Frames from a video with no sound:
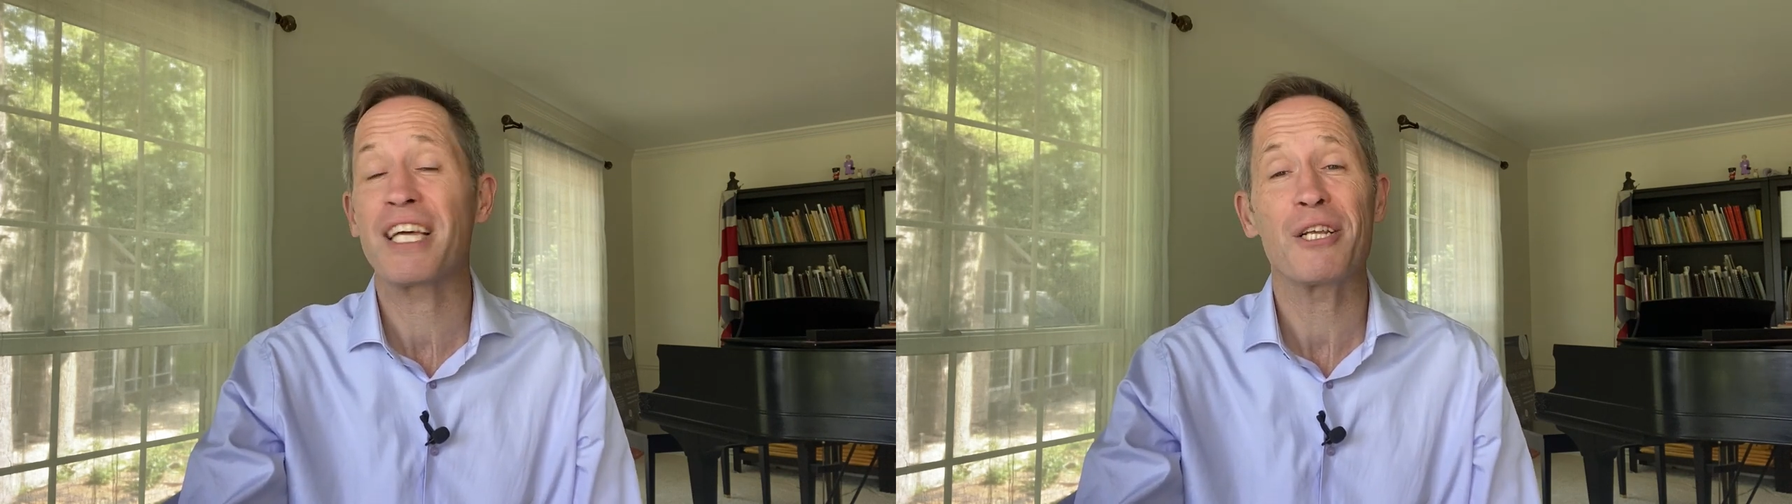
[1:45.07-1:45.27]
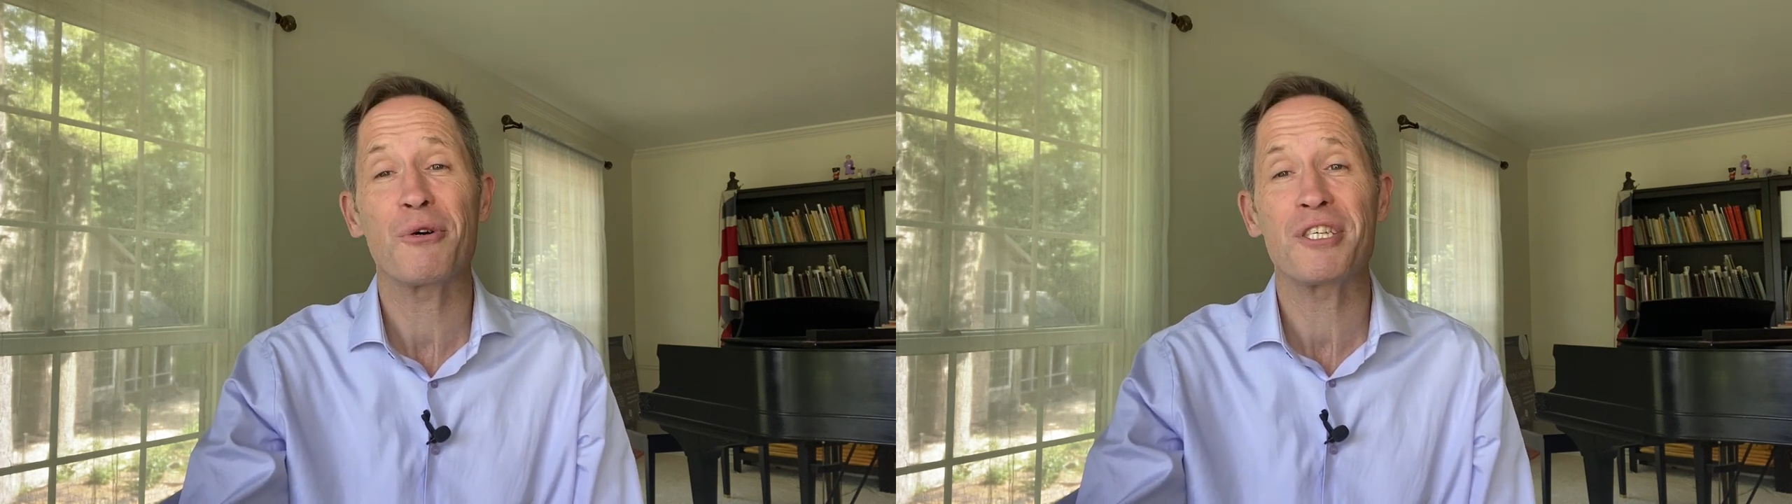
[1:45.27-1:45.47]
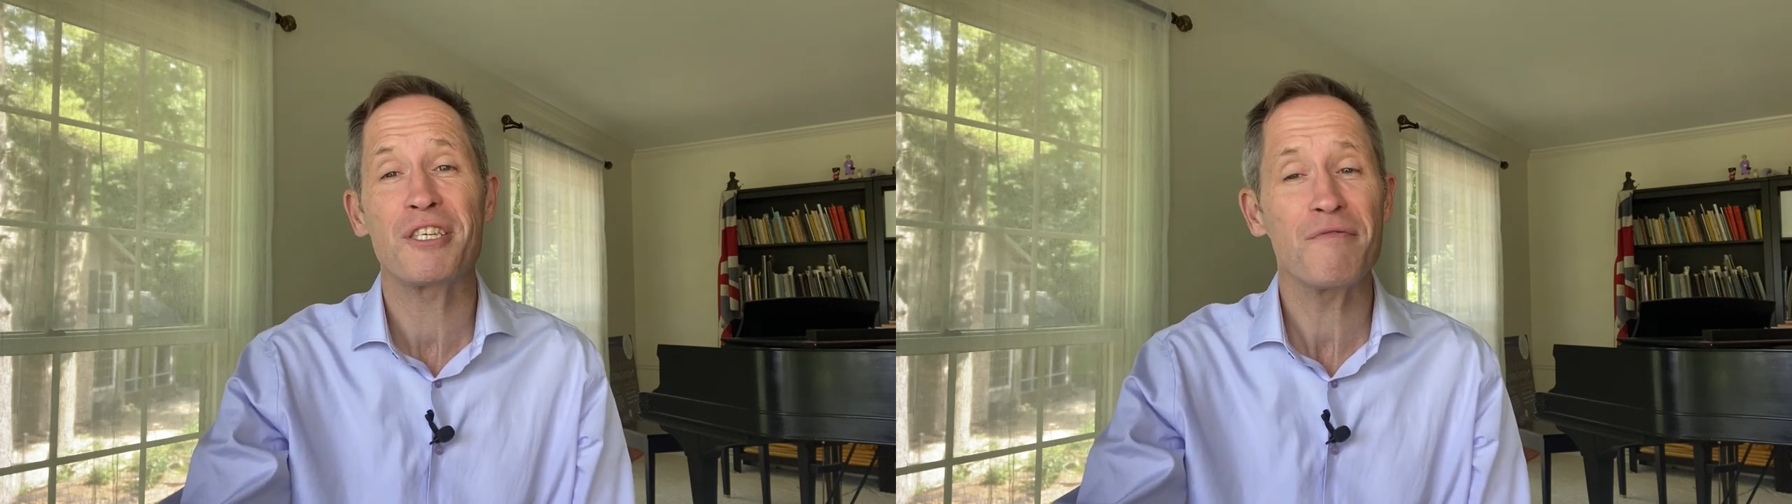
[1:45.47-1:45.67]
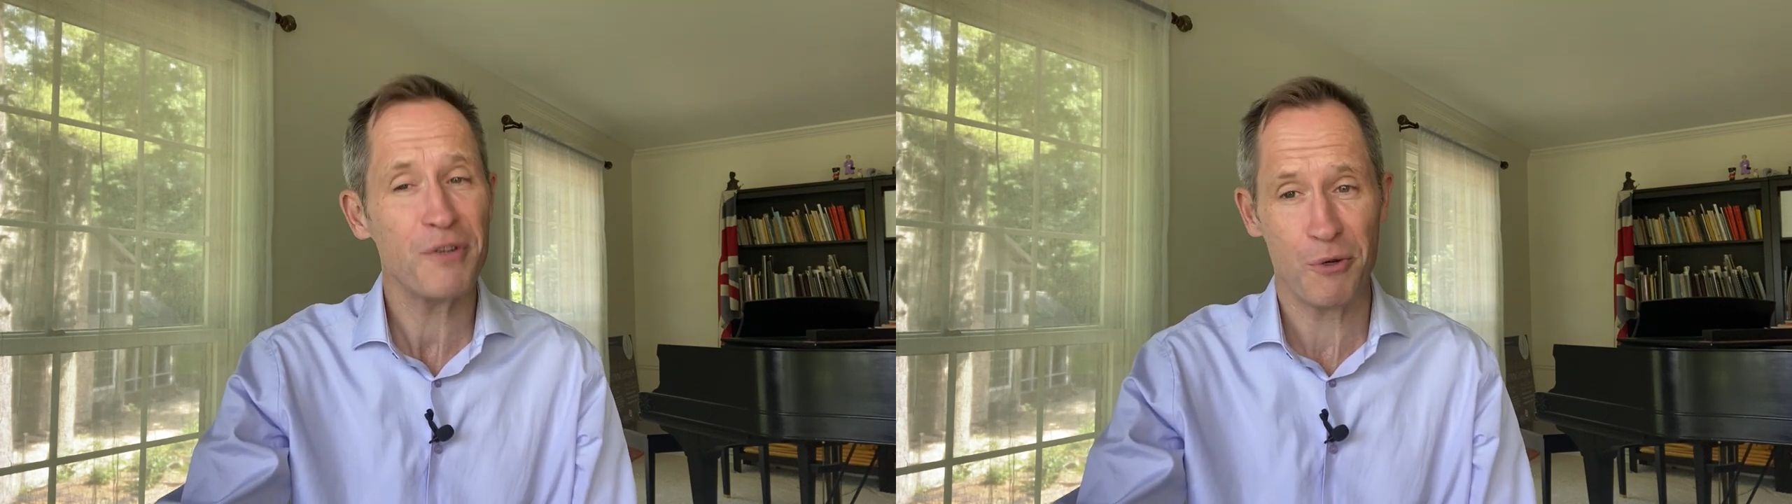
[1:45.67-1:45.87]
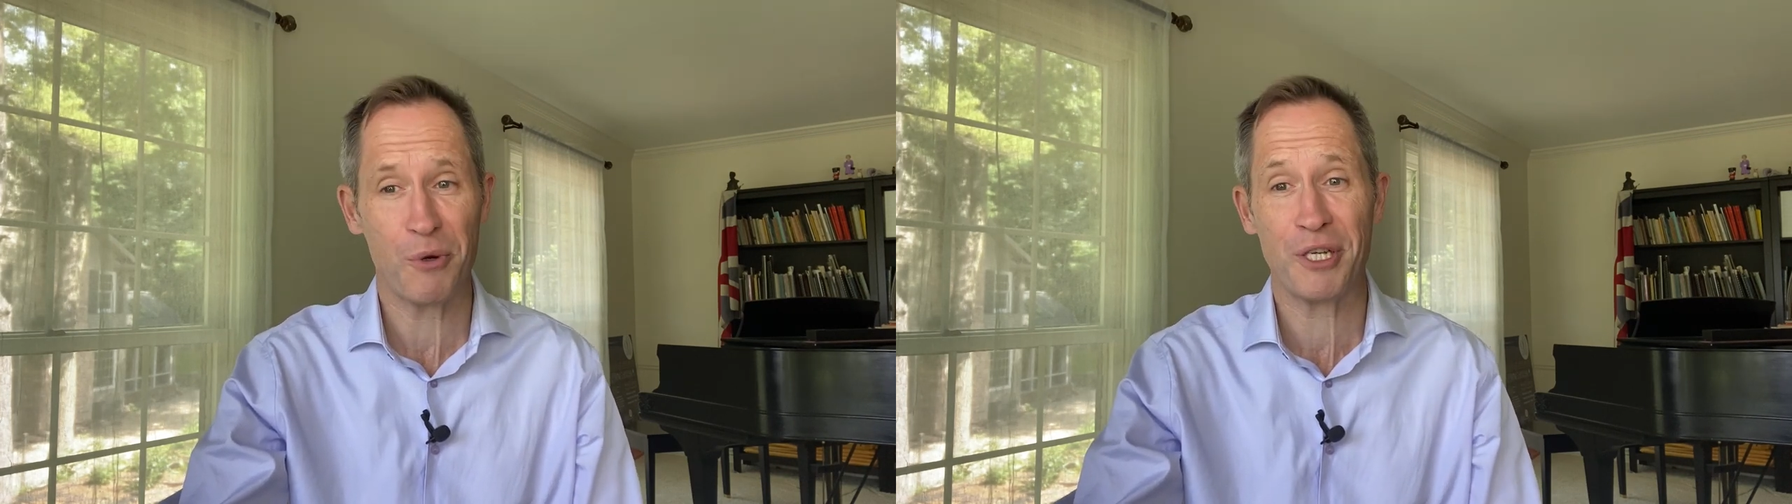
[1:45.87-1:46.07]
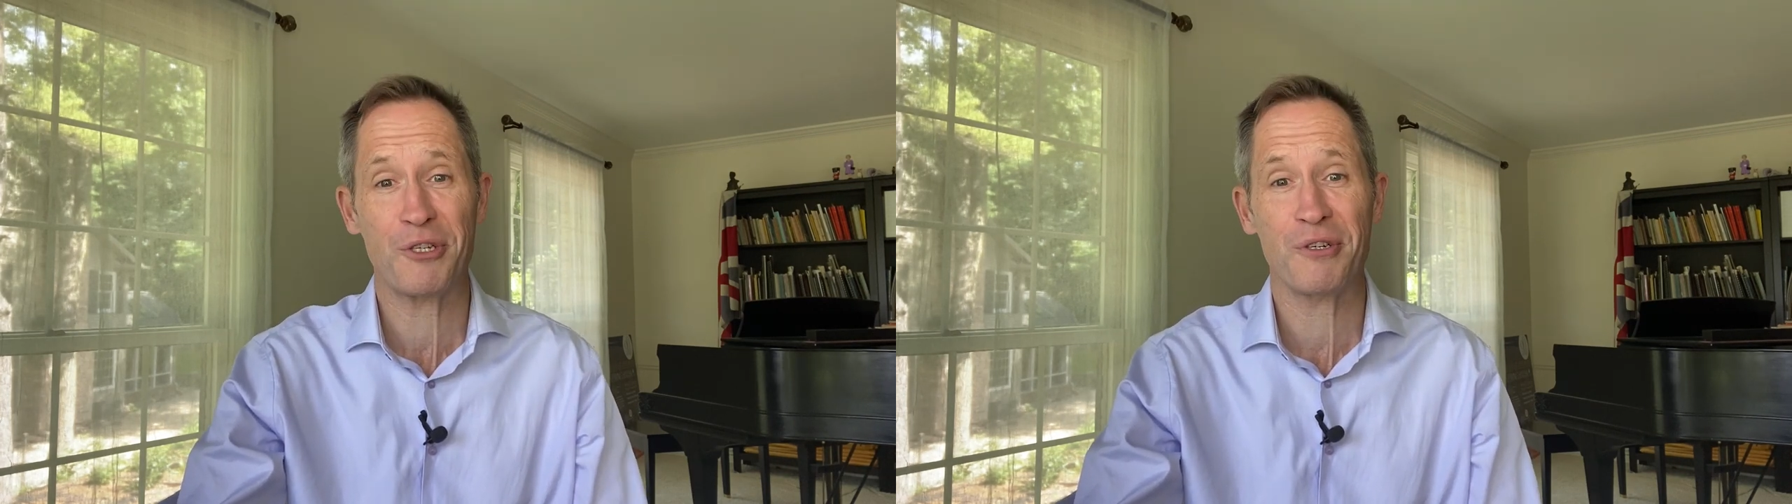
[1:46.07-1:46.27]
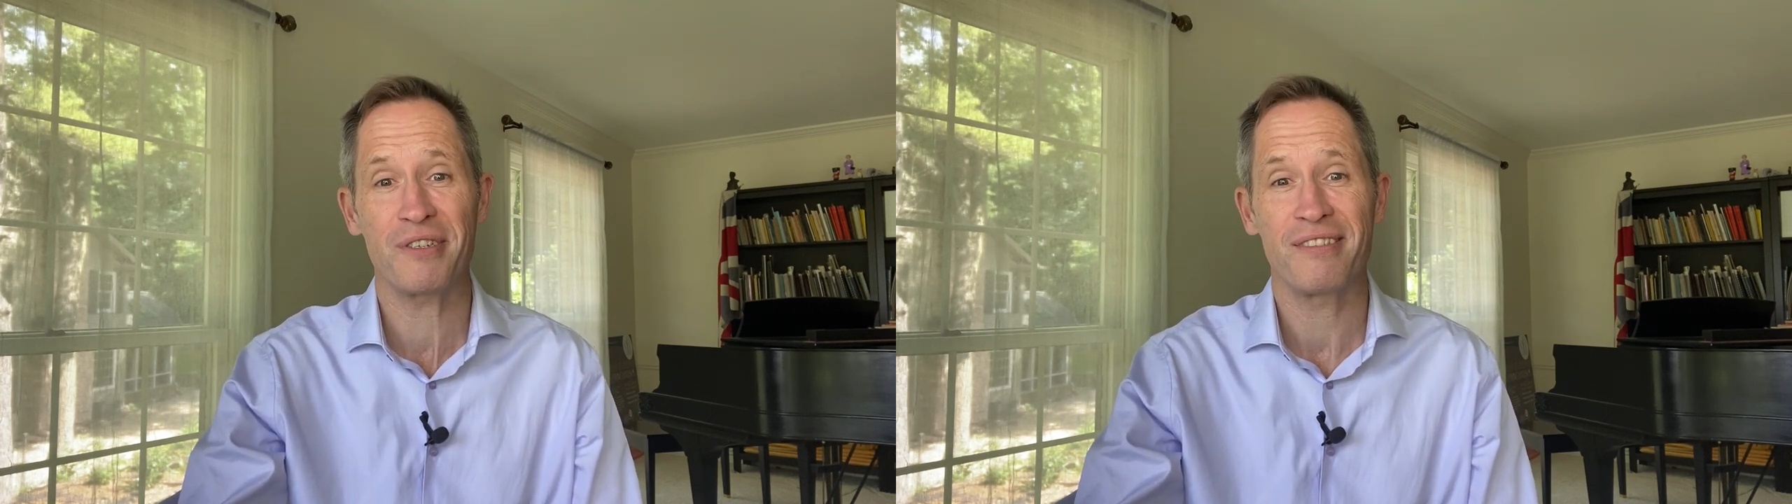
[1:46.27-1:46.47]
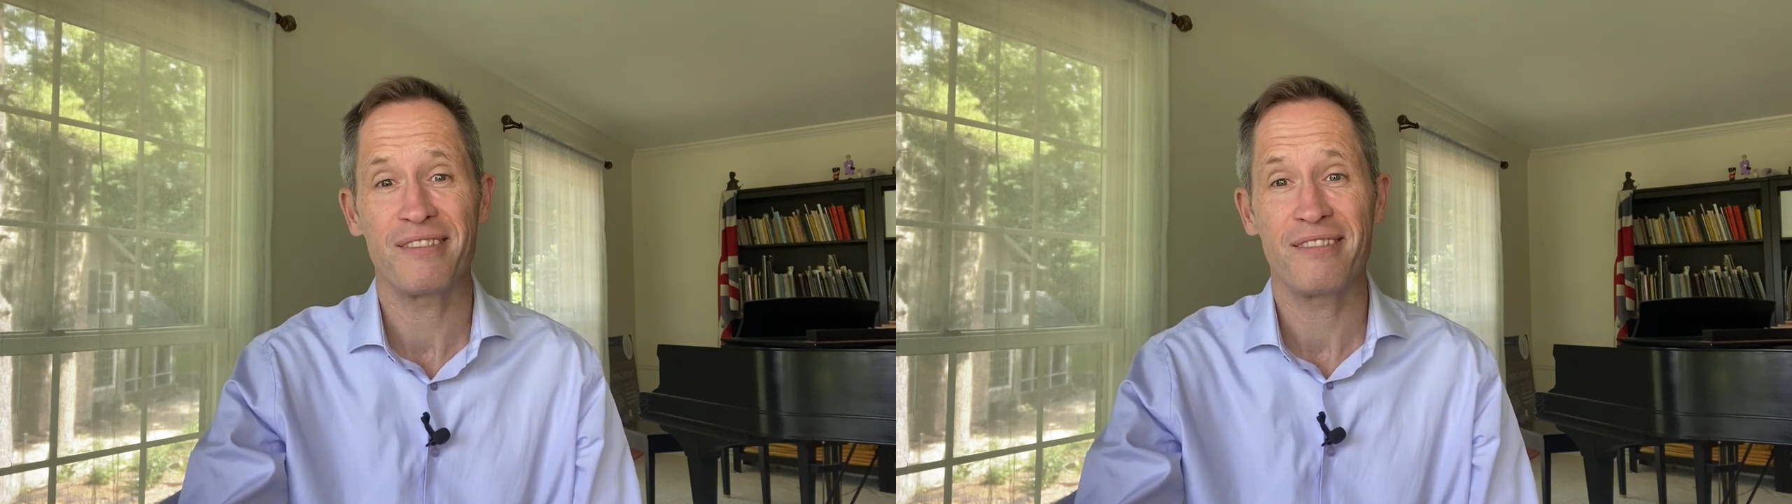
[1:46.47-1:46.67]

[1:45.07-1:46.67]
Illinois Symphony Orchestra.